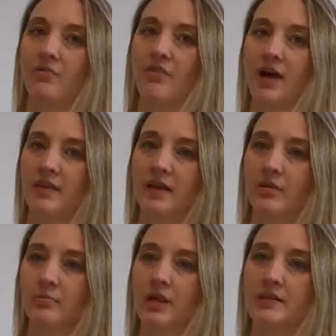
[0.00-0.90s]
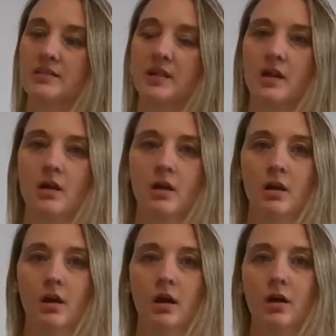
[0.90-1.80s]
find that complexity,
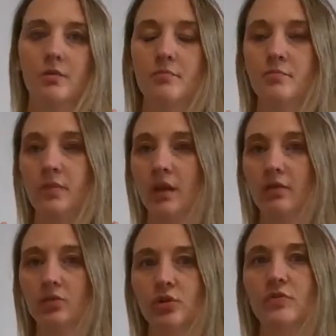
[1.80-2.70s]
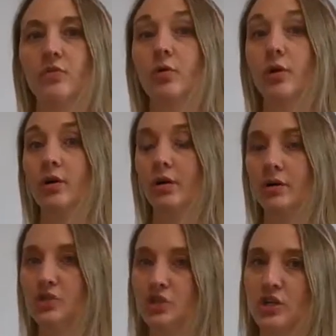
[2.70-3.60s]
look for a
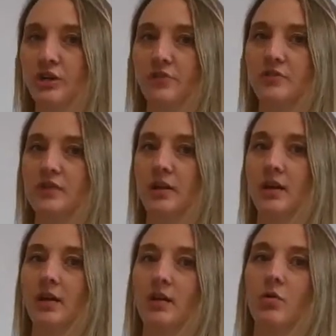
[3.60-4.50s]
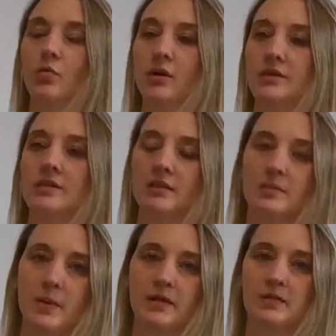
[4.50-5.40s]
shift in what is
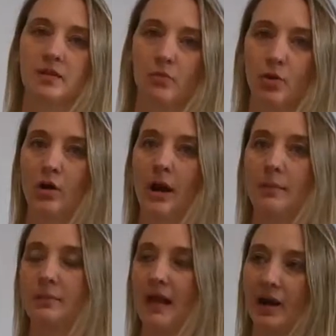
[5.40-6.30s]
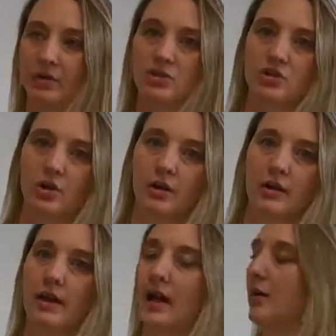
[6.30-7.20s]
expected, or maybe how it started
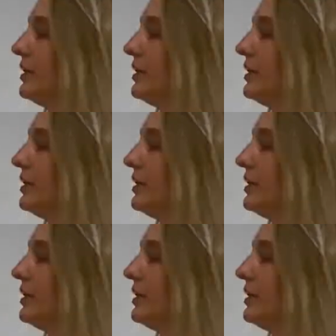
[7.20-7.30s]
and how